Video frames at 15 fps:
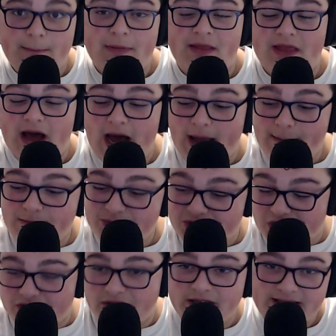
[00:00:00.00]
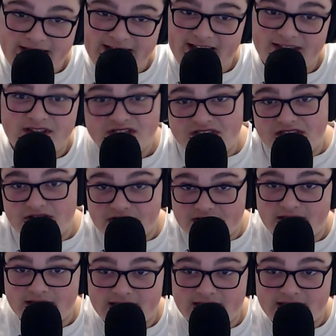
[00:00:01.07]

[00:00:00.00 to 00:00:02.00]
But I'm generally taking this seriously.